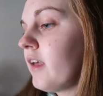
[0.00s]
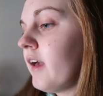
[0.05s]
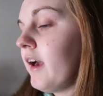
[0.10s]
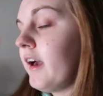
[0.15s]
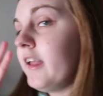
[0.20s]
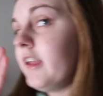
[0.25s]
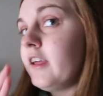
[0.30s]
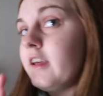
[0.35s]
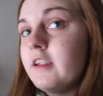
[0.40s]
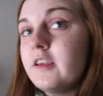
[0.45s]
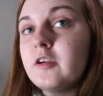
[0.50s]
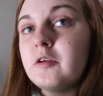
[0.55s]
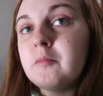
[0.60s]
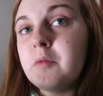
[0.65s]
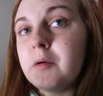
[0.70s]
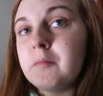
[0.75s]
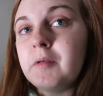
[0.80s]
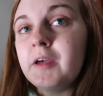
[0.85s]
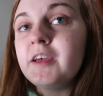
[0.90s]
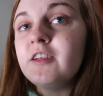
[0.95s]
edit
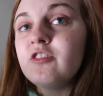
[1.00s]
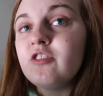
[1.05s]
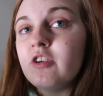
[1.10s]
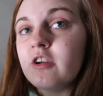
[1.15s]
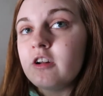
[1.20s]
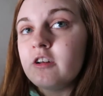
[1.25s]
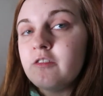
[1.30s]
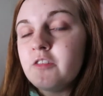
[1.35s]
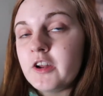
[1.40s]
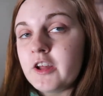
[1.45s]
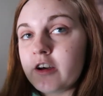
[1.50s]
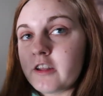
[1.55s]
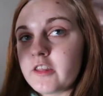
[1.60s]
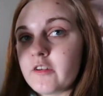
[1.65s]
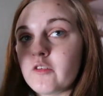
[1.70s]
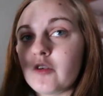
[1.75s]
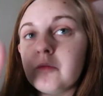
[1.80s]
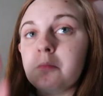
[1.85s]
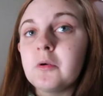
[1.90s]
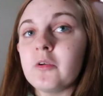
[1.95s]
my main channel video that
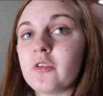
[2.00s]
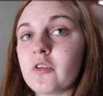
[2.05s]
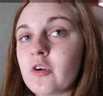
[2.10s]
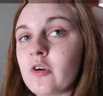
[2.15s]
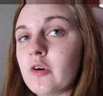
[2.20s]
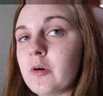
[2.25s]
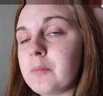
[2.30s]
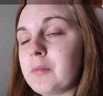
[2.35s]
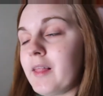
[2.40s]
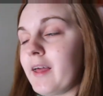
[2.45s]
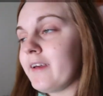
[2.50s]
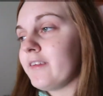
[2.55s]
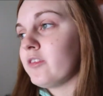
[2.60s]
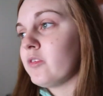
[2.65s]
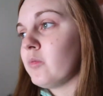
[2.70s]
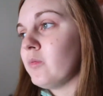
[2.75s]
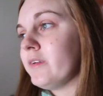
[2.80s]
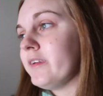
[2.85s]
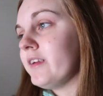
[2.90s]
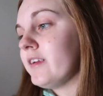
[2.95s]
was supposed to go up
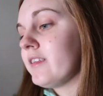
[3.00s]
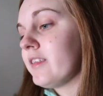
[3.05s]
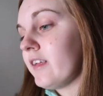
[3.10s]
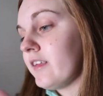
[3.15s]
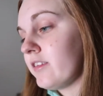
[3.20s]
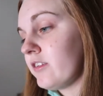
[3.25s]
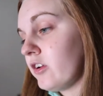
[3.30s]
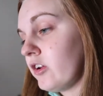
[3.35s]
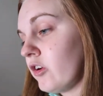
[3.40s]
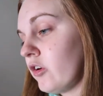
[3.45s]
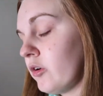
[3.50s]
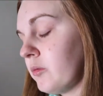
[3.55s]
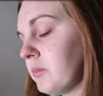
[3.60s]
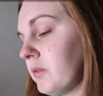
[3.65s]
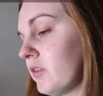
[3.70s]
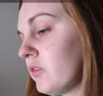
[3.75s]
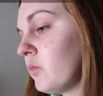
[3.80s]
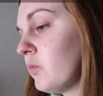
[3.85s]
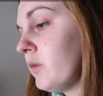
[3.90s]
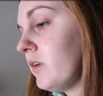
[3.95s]
last week, that's going to go up
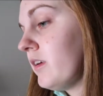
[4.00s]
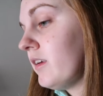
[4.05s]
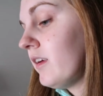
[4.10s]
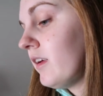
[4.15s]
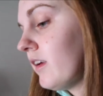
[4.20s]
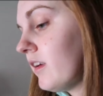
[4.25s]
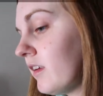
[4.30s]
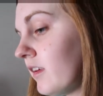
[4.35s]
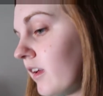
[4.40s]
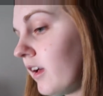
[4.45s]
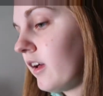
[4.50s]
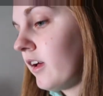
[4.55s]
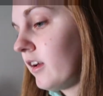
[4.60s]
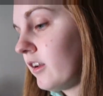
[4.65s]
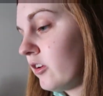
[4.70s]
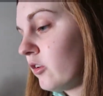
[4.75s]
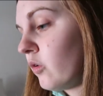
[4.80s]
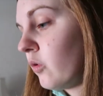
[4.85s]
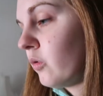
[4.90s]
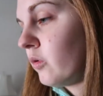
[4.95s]
this week,
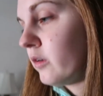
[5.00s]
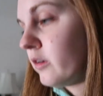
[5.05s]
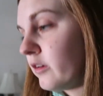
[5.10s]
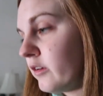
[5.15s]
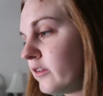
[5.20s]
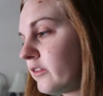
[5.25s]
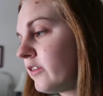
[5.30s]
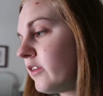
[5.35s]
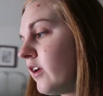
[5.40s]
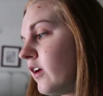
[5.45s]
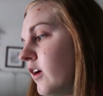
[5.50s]
and of course